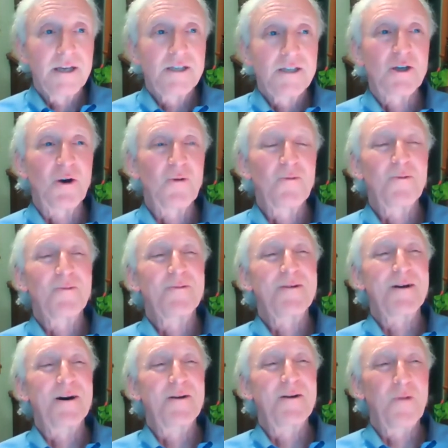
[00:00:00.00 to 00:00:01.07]
So
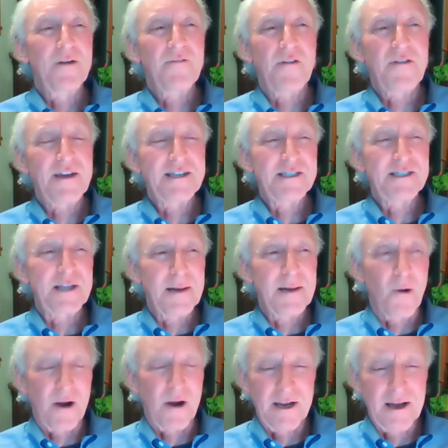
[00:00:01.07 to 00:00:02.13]
one of the things that I'm
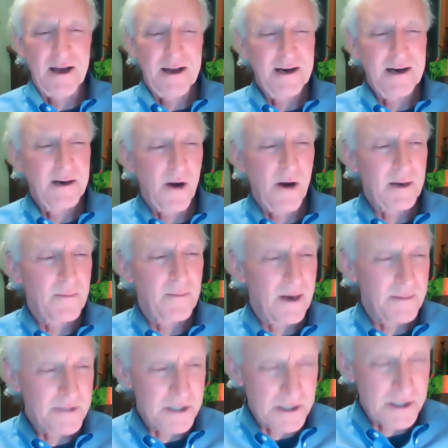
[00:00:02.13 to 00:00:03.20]
working on, and American
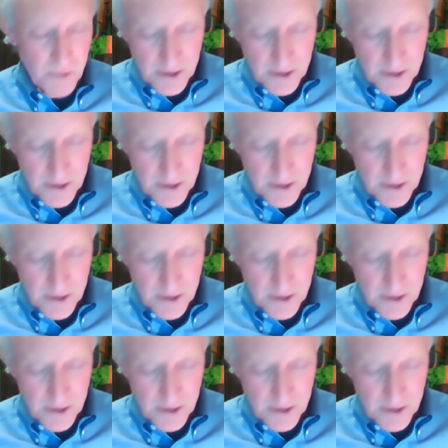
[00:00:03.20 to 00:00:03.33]
Promise is